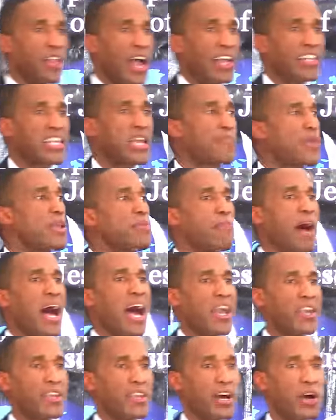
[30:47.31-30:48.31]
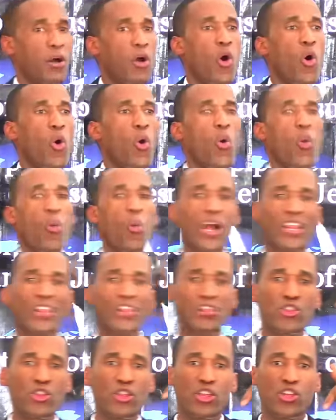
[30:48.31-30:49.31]
Now, keep in mind,
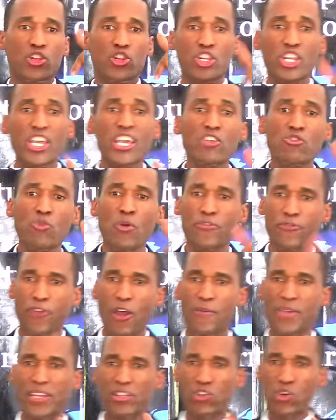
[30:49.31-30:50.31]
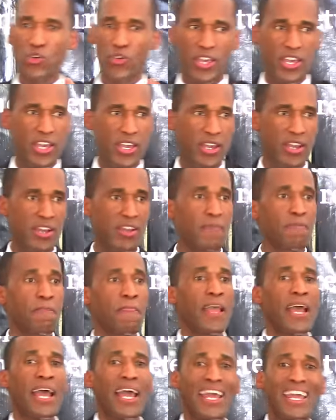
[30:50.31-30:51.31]
what she's referring to
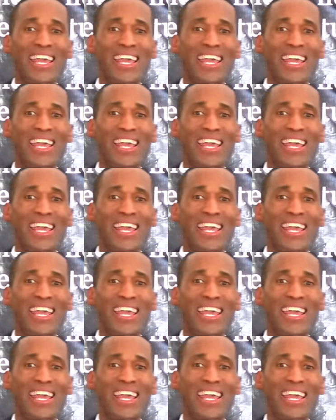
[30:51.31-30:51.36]
here